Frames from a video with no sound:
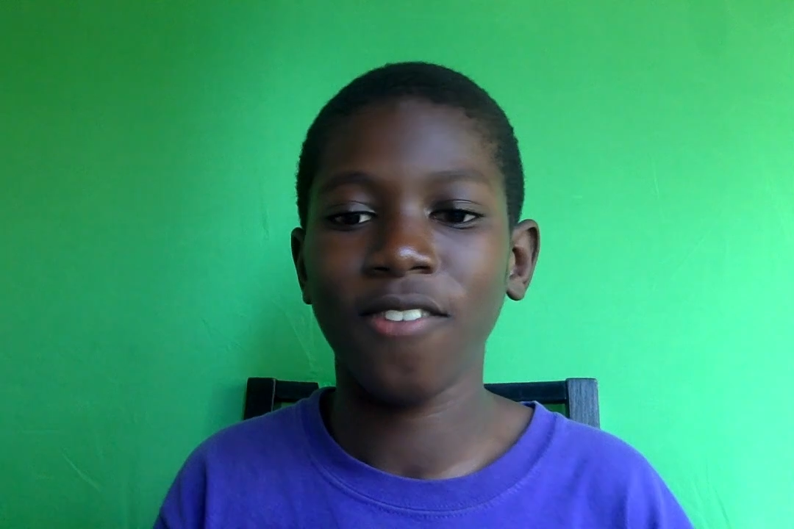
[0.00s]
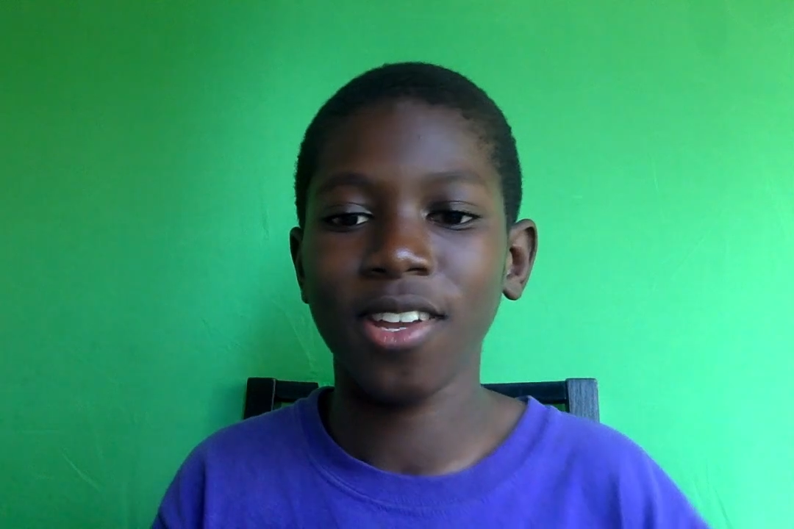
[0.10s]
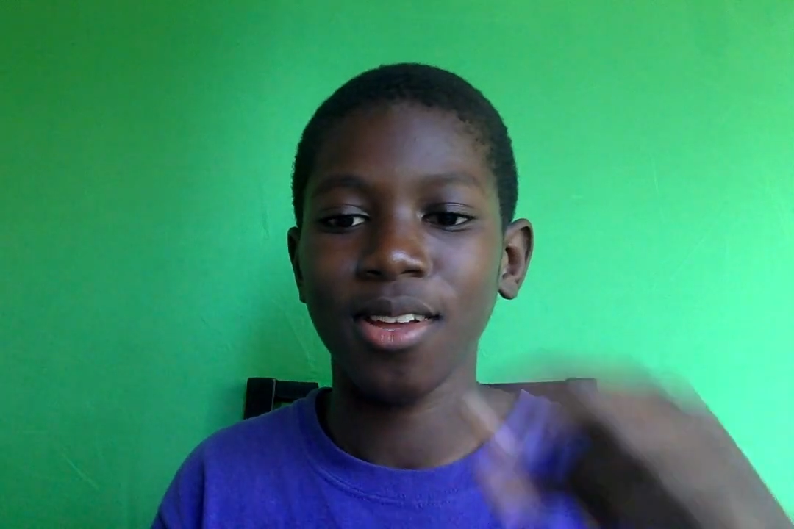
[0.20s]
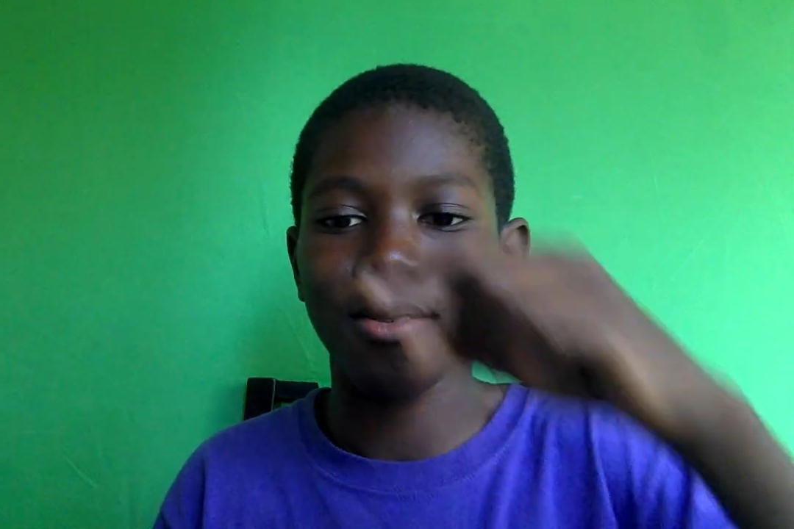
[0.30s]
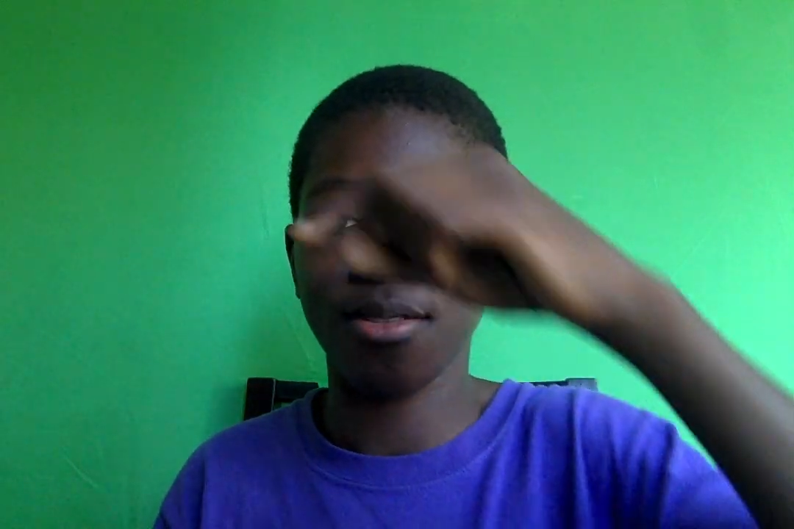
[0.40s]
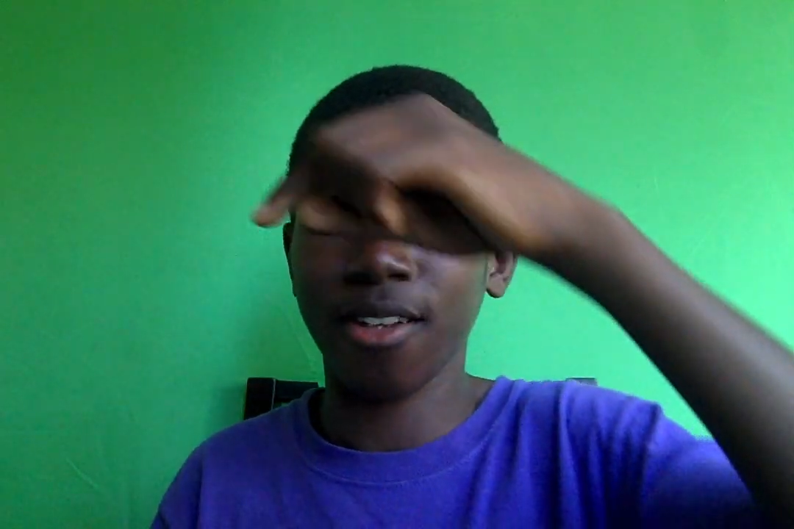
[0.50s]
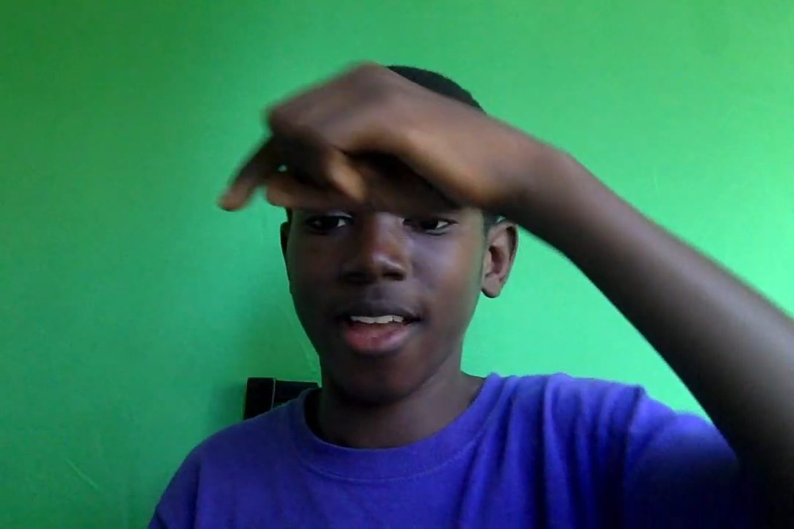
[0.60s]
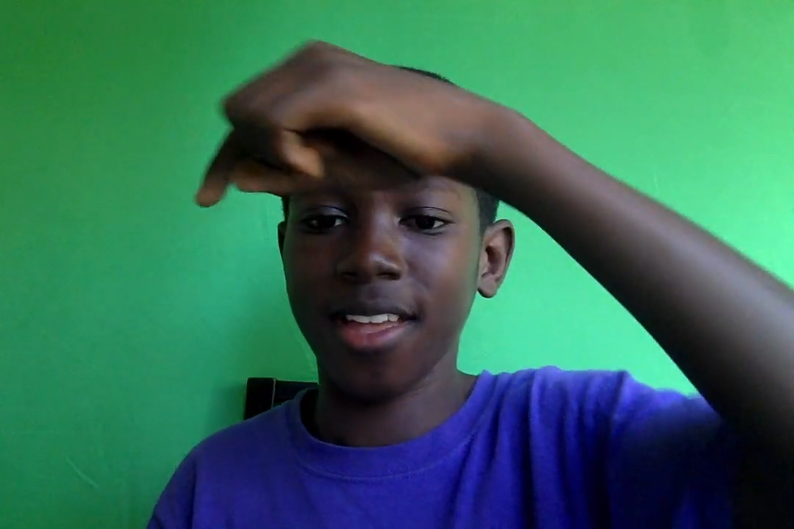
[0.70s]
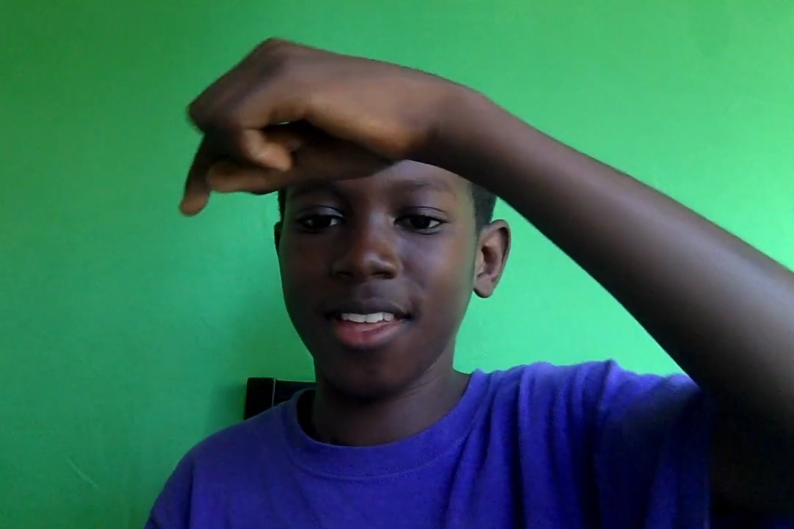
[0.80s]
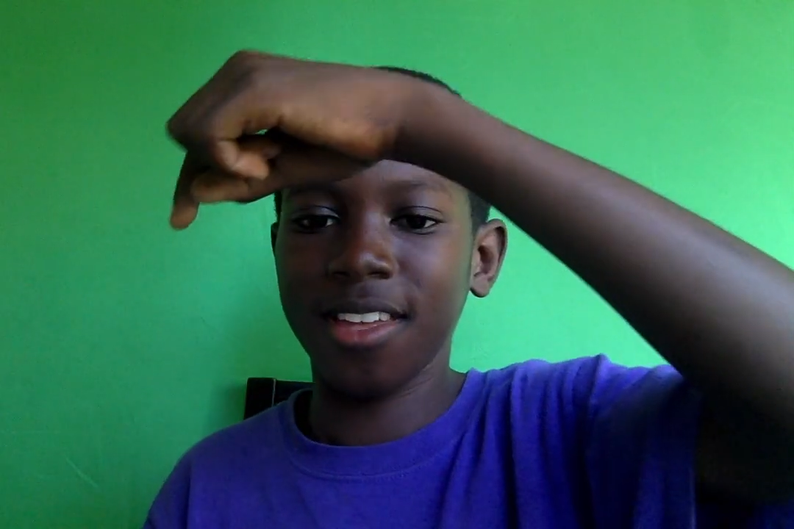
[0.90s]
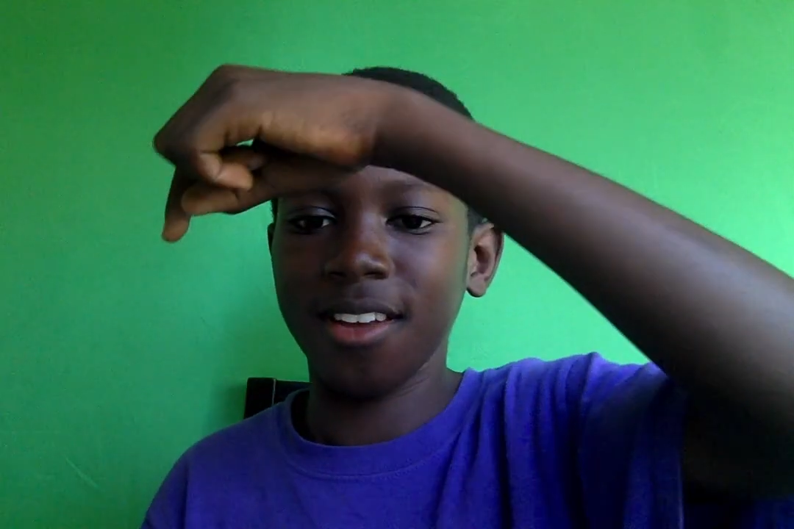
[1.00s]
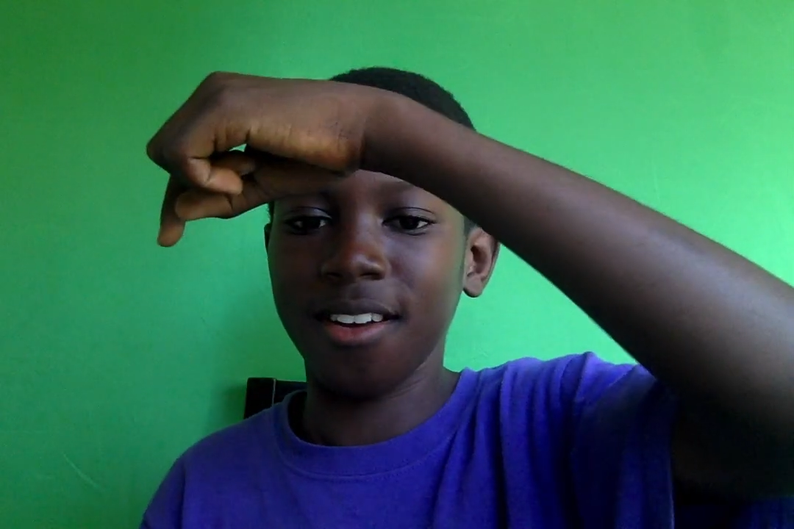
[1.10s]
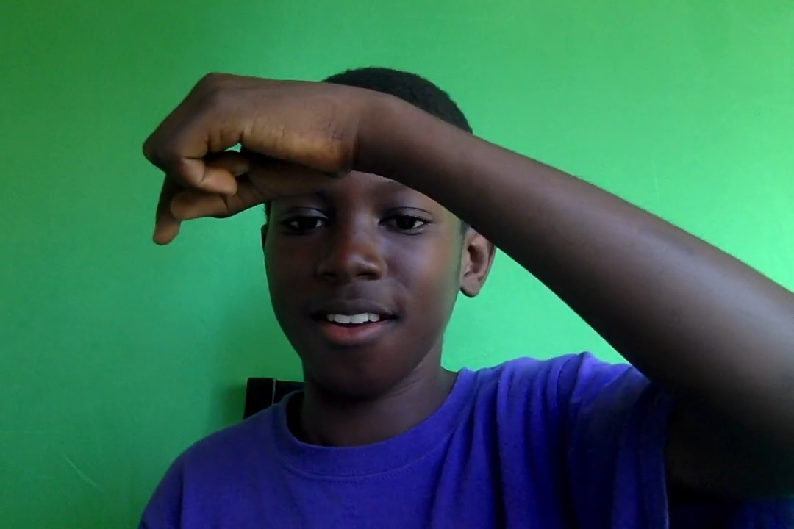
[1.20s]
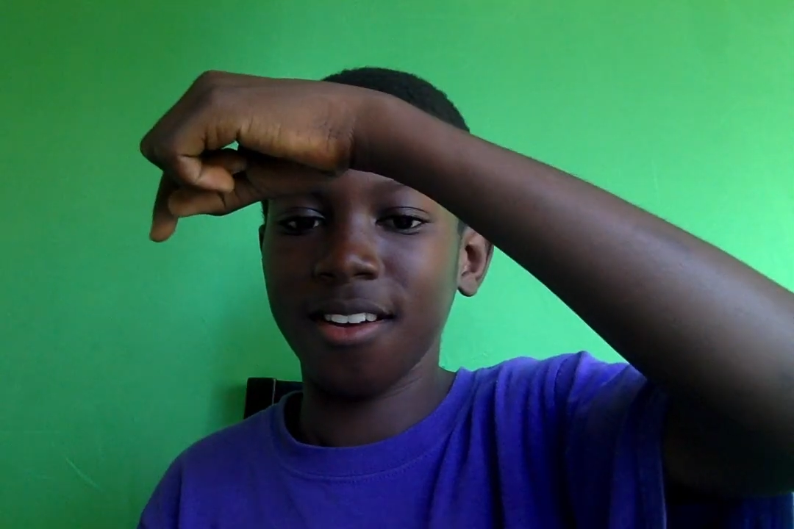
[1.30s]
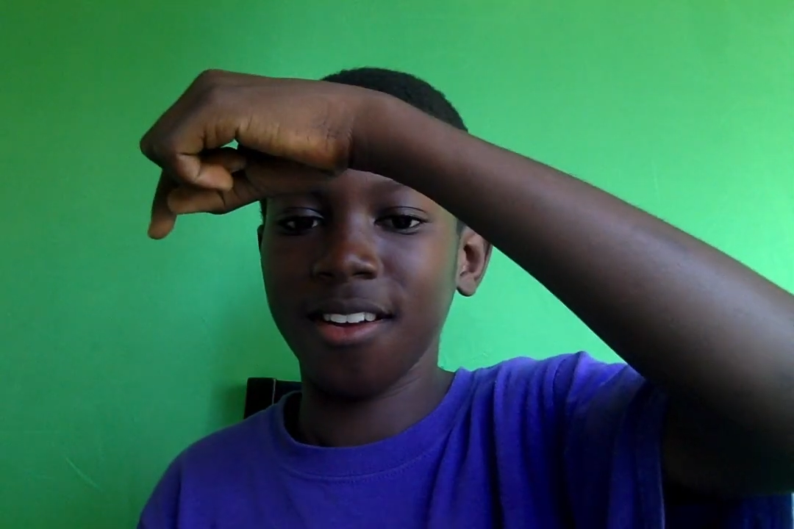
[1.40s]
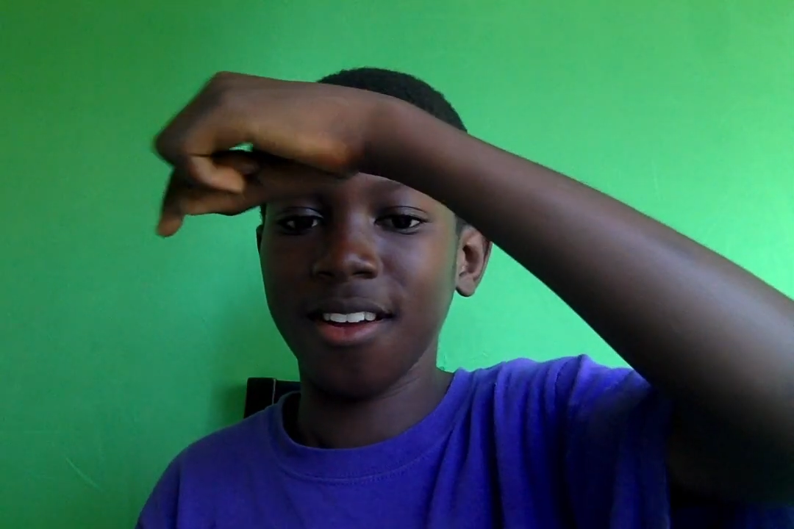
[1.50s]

videos right here.